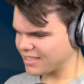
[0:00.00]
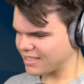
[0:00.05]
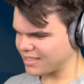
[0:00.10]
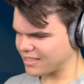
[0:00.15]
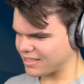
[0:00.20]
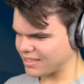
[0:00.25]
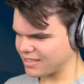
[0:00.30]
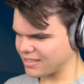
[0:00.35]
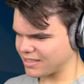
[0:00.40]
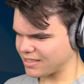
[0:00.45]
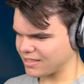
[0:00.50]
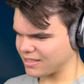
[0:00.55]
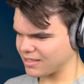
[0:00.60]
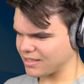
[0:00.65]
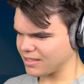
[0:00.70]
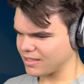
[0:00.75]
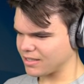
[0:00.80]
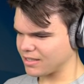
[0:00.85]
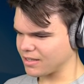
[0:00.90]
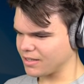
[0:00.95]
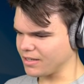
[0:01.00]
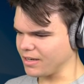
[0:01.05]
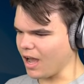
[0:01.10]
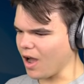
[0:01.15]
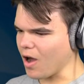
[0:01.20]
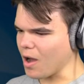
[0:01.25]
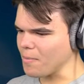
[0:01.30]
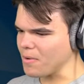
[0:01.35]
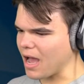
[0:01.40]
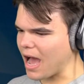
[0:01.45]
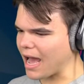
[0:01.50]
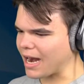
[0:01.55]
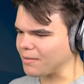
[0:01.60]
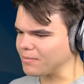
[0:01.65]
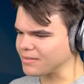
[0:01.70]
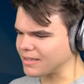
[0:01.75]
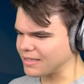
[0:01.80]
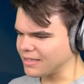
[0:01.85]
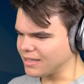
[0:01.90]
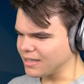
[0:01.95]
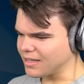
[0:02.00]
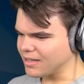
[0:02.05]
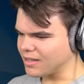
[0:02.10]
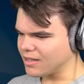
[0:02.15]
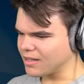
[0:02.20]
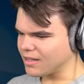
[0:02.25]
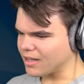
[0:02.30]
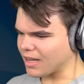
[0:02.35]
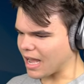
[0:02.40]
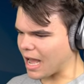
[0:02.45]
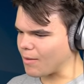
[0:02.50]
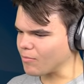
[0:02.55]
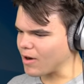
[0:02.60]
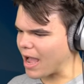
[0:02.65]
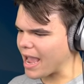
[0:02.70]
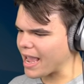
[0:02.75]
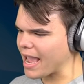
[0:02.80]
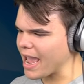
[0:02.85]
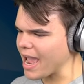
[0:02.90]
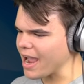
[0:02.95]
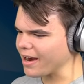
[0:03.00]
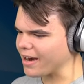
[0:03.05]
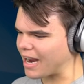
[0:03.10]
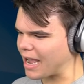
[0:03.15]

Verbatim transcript: Jelly, you're dead. Jelly, you just died. I'm right here. Hit